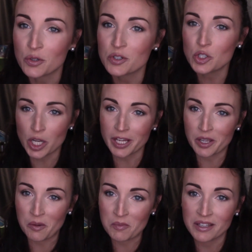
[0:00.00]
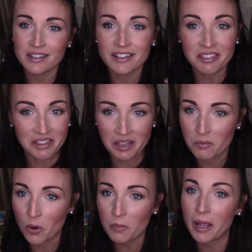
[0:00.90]
jam, then
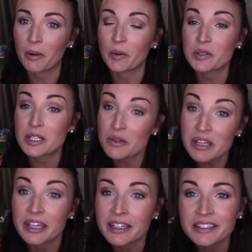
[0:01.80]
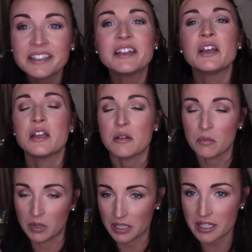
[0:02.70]
more power to you.
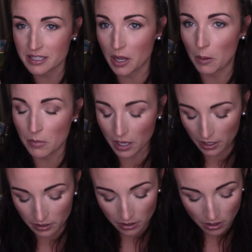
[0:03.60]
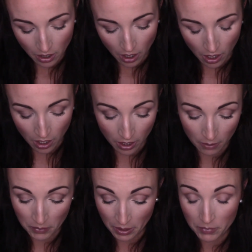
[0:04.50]
But it's not mine.
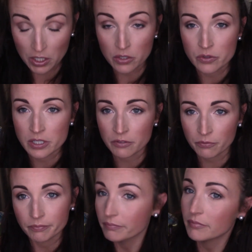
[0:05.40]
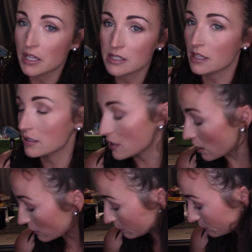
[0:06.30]
But I'm gonna use it until it's
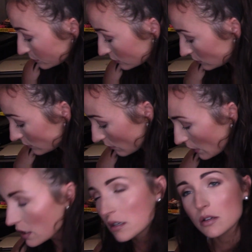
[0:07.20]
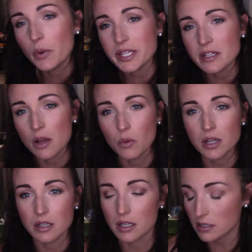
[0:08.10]
gone. Waste not,
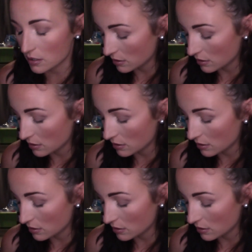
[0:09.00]
want not.